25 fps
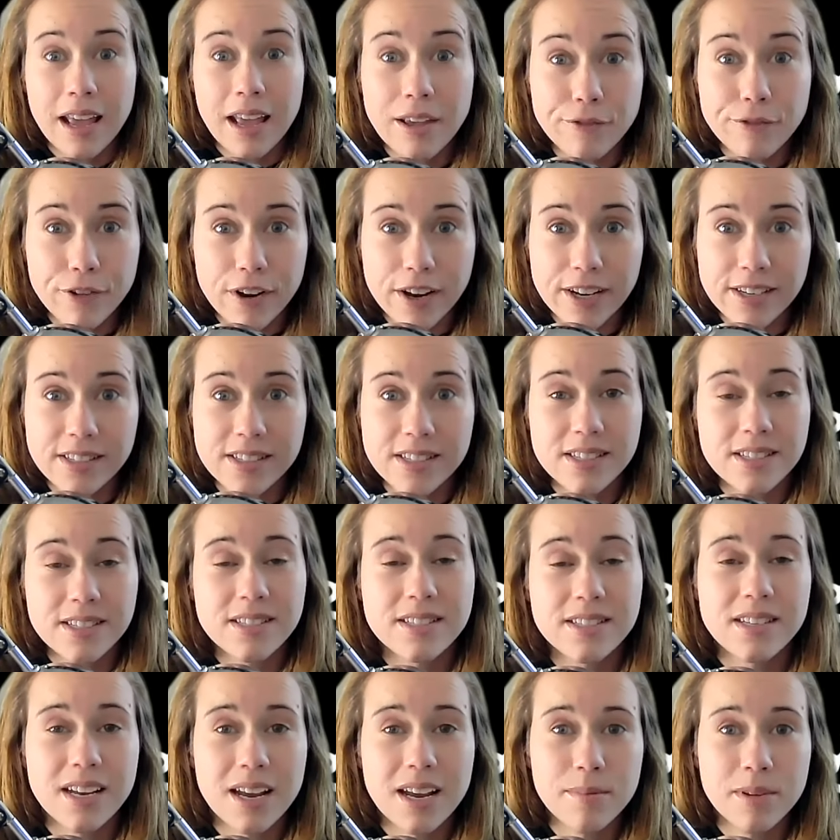Hey friends,
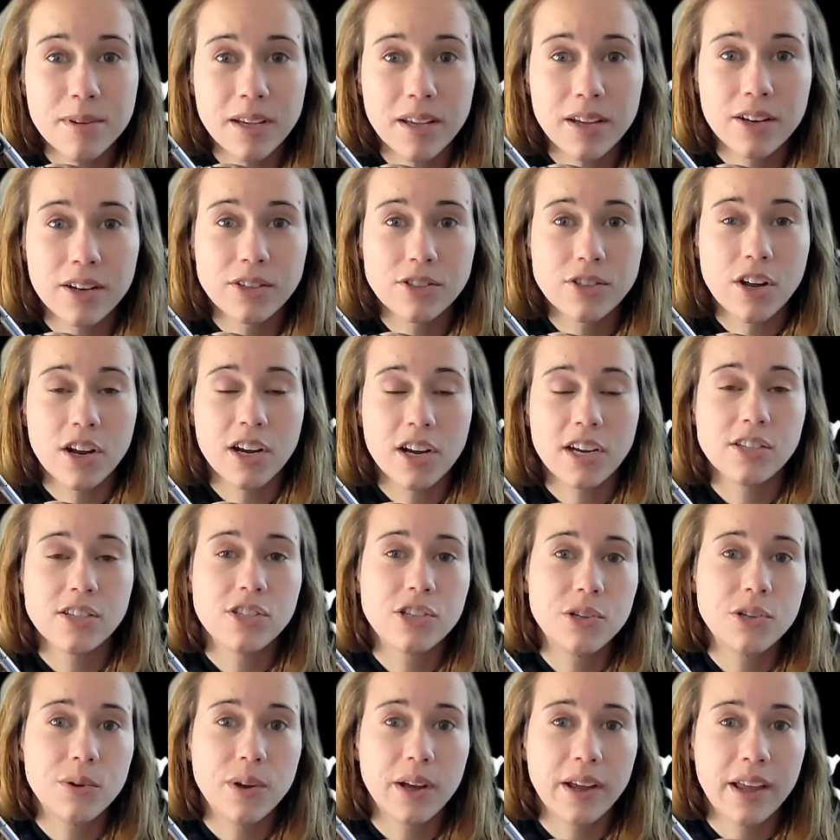Sammy here talking
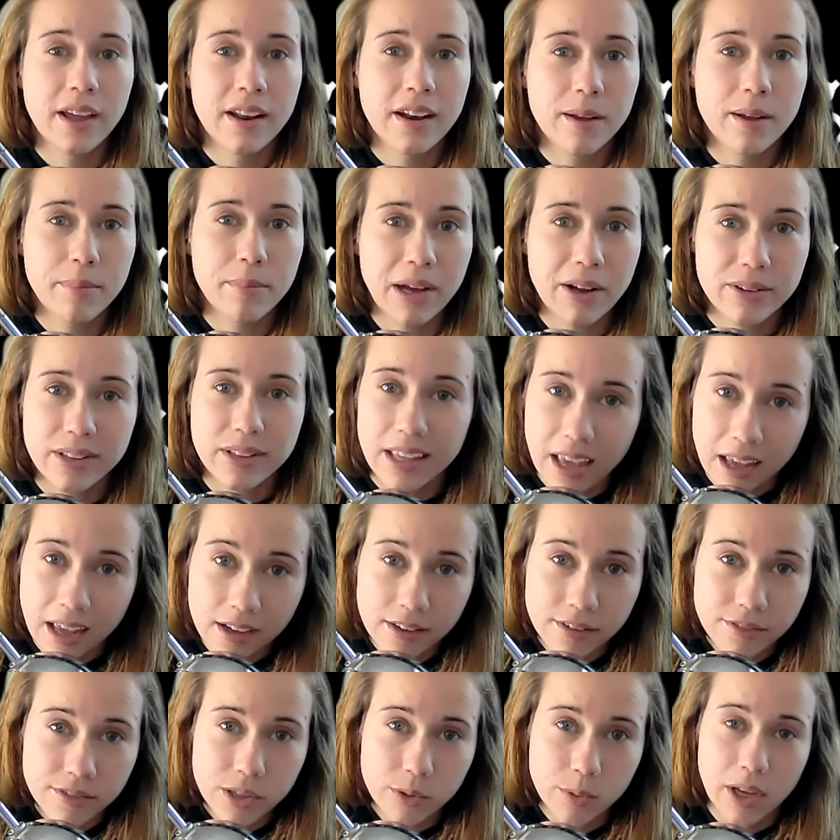to you again about
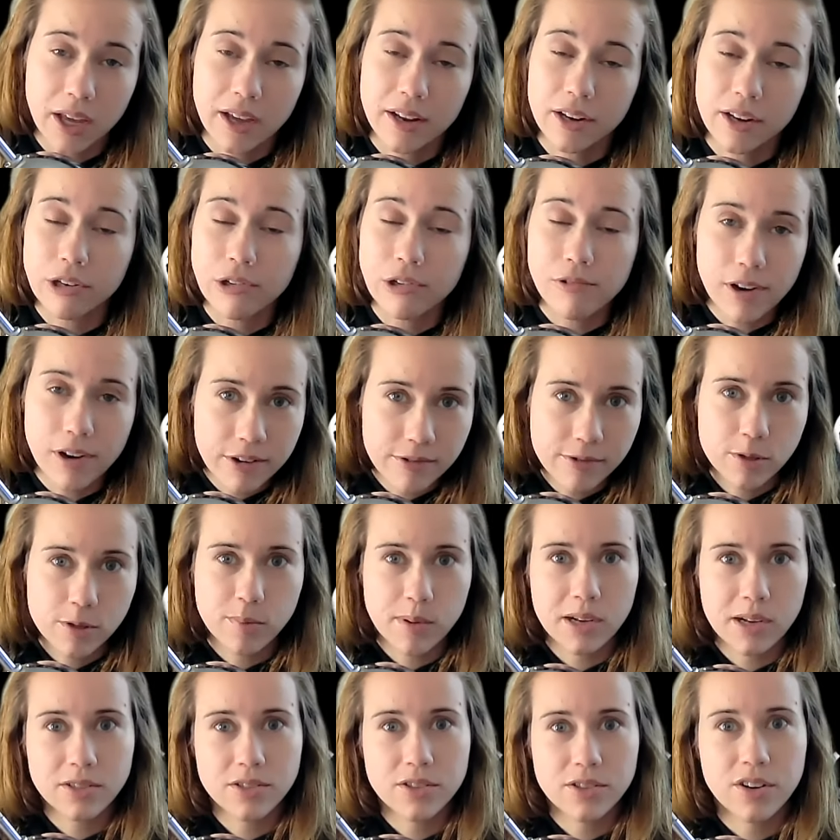Canva. We had a great
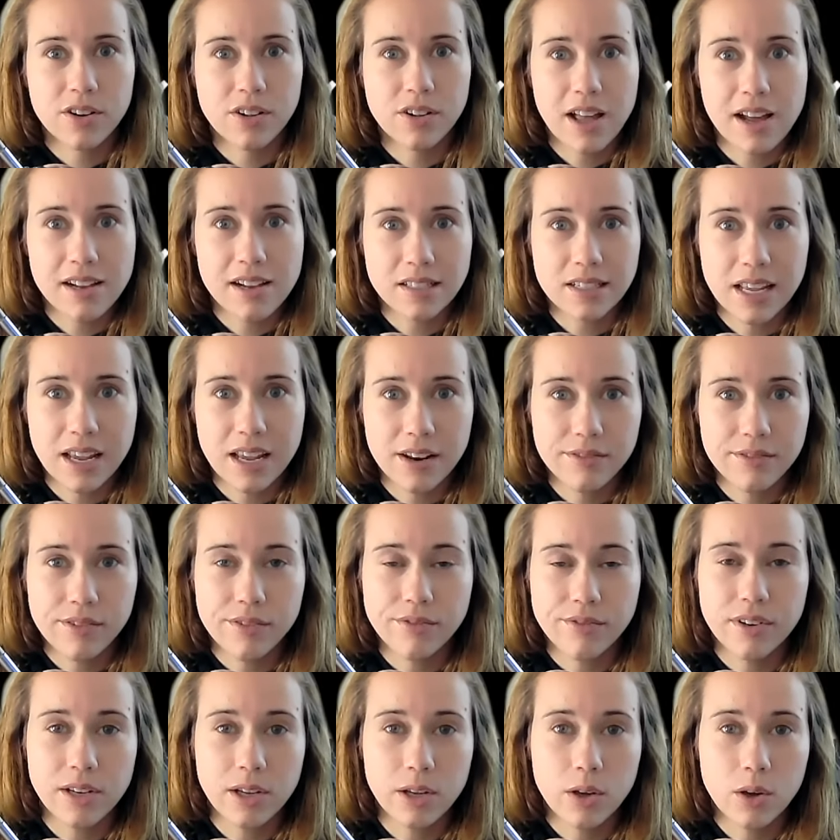response in our last Canva
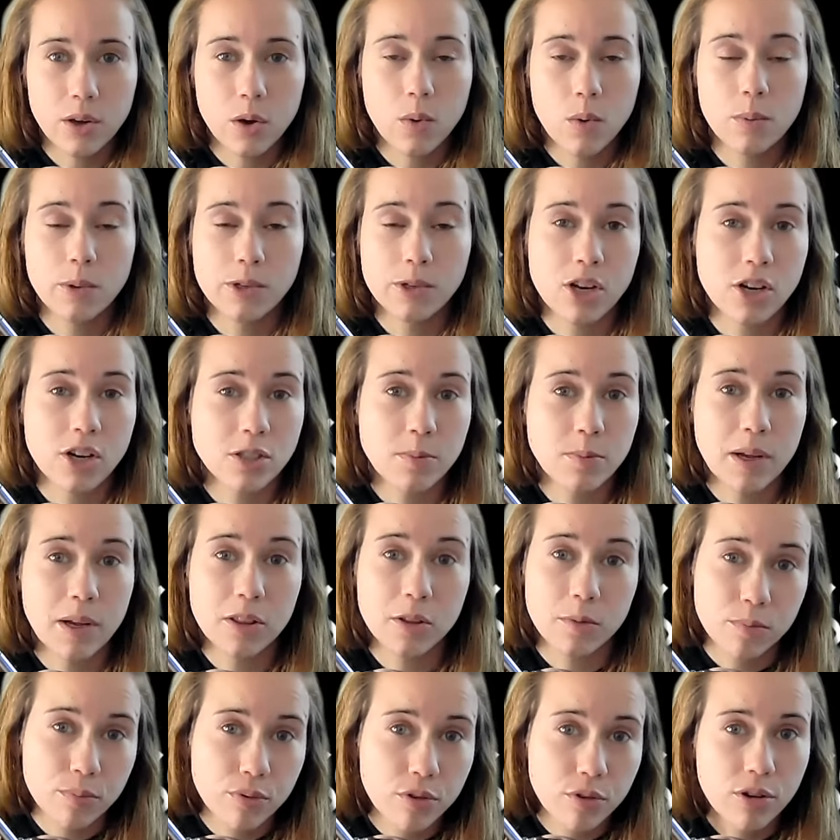video when we talked
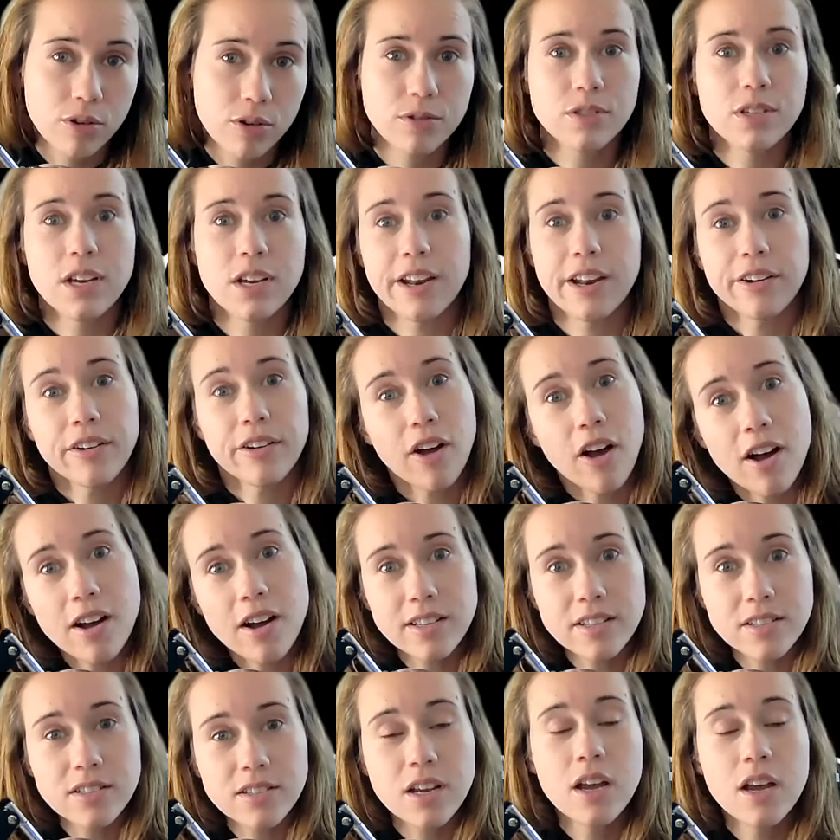about the pros and
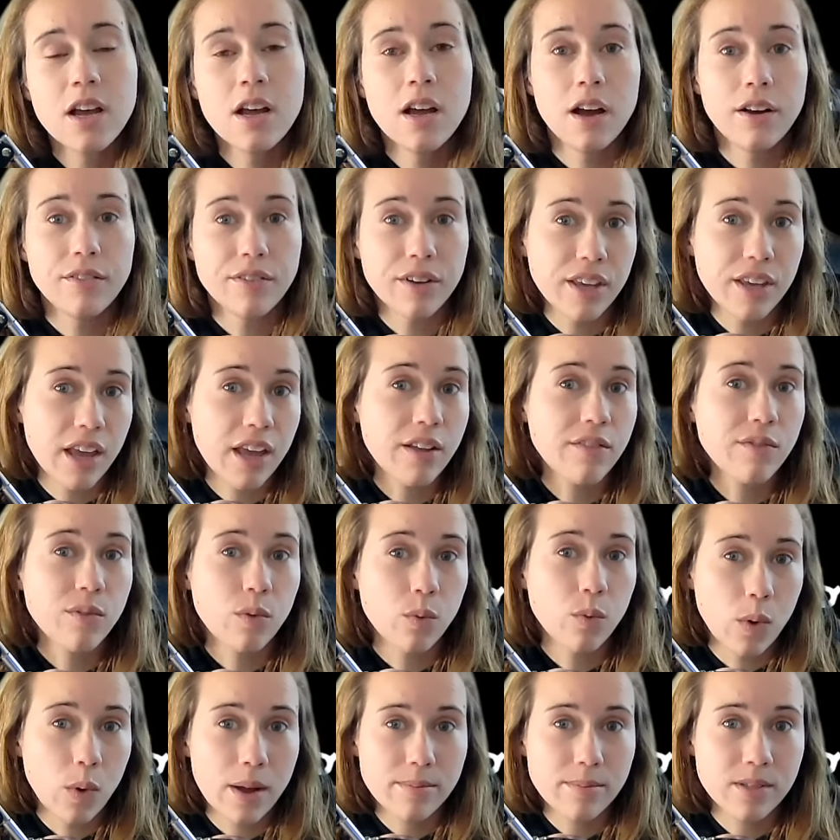cons of a
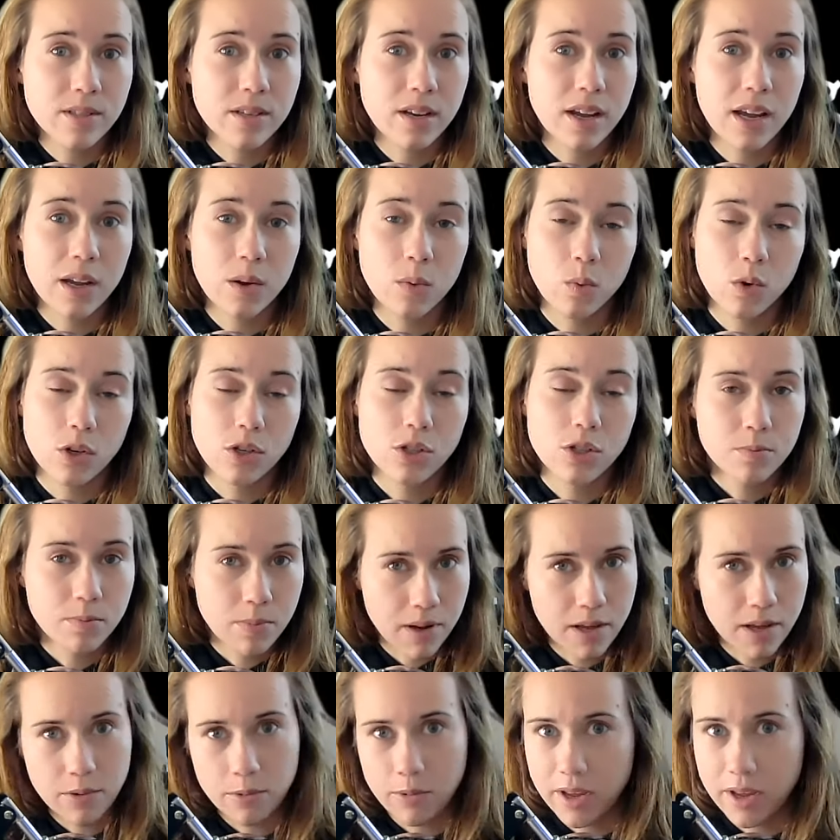Canva website, which
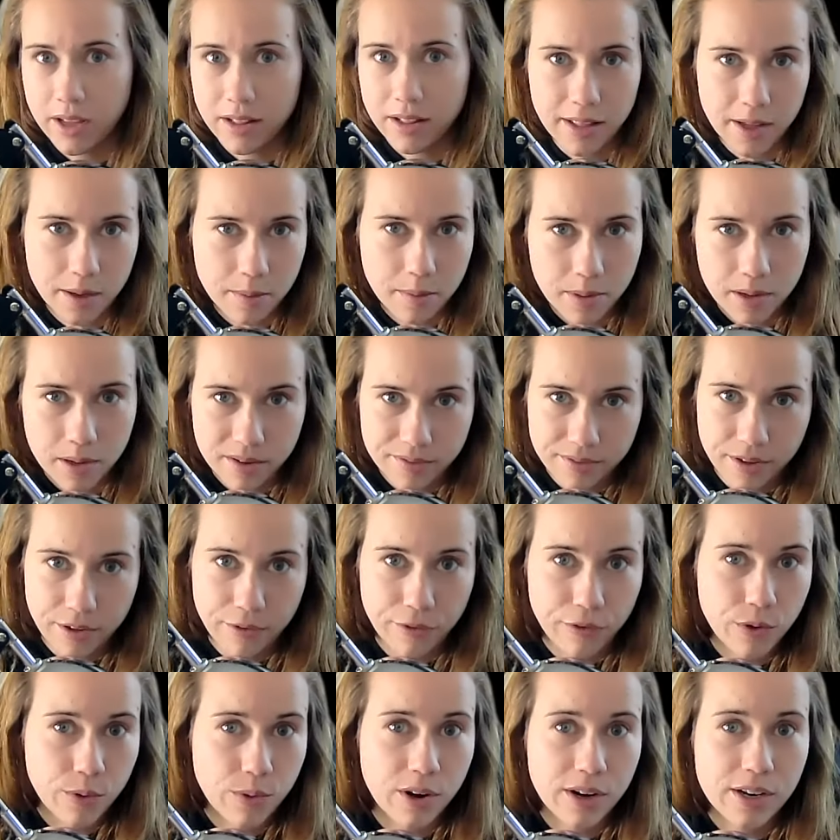by the way, click above
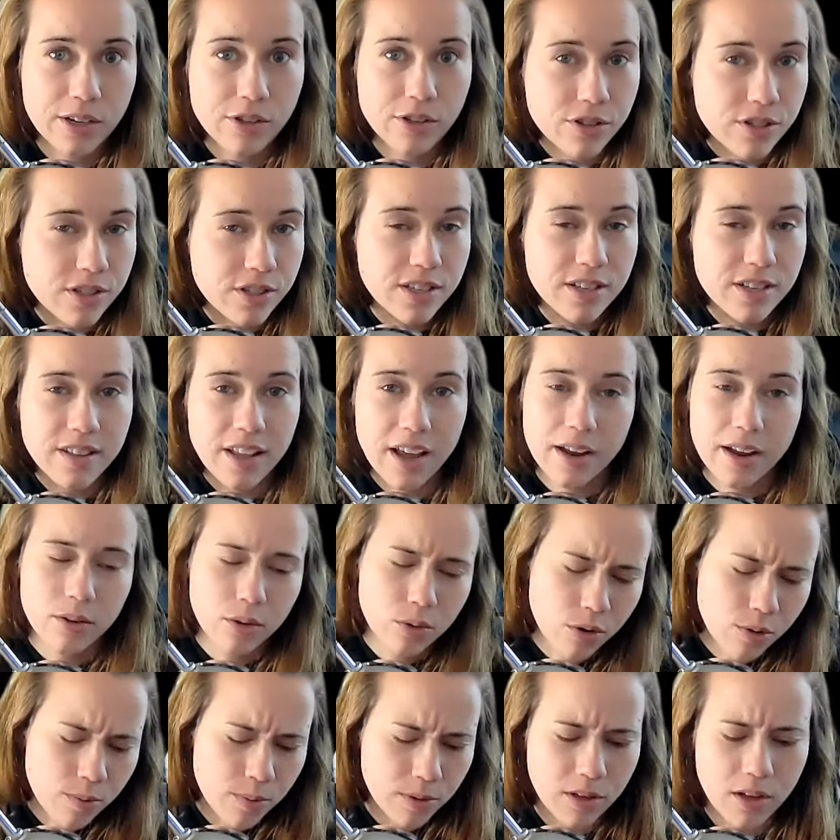if you are interested in that
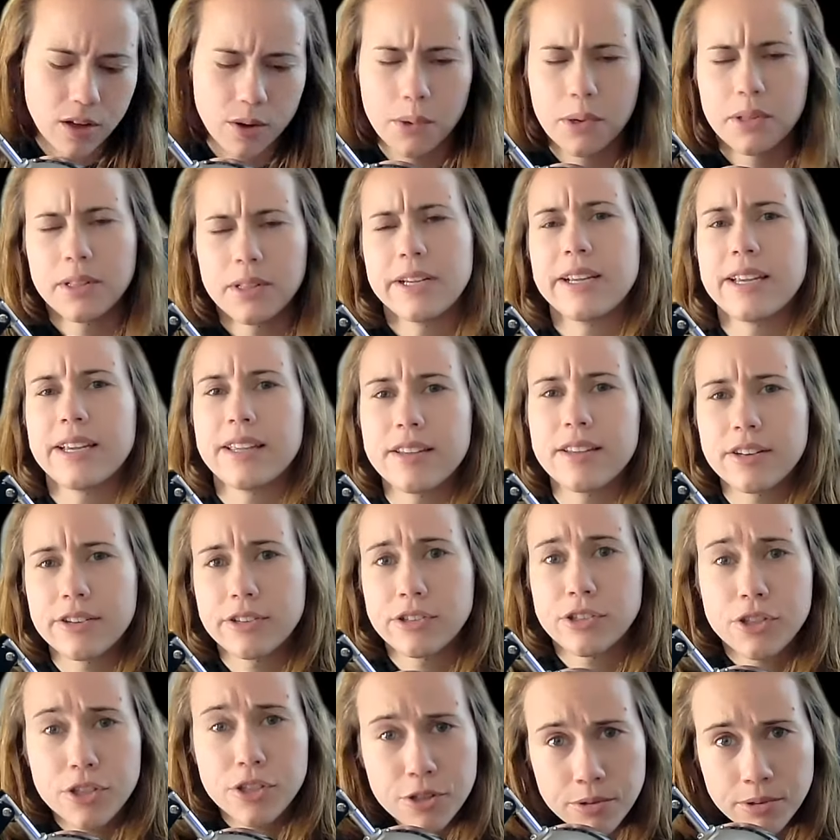or below, I'll link it there
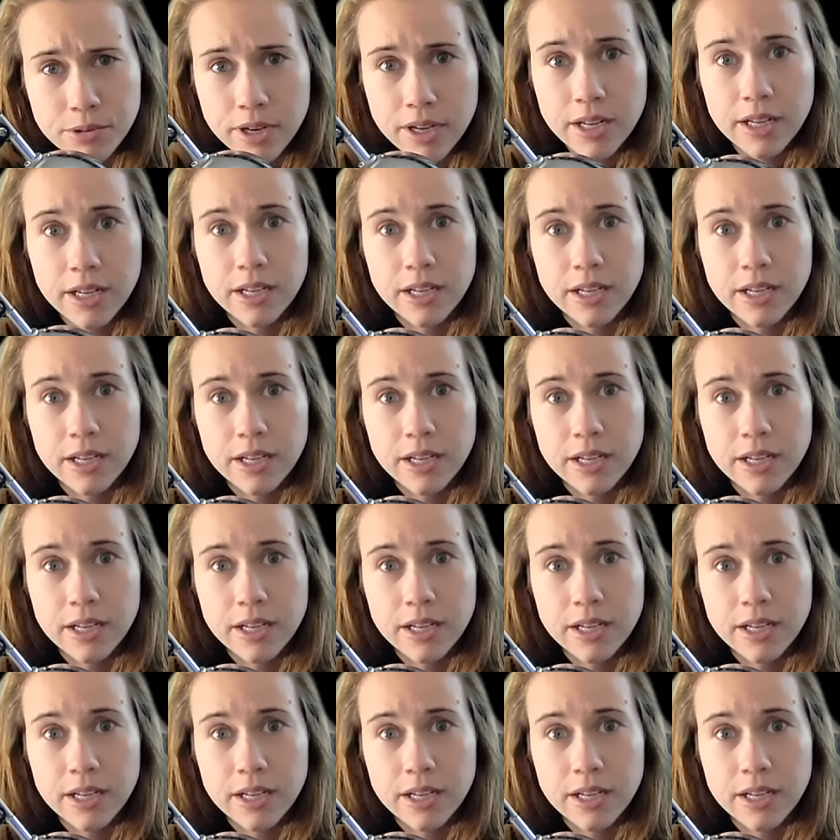too.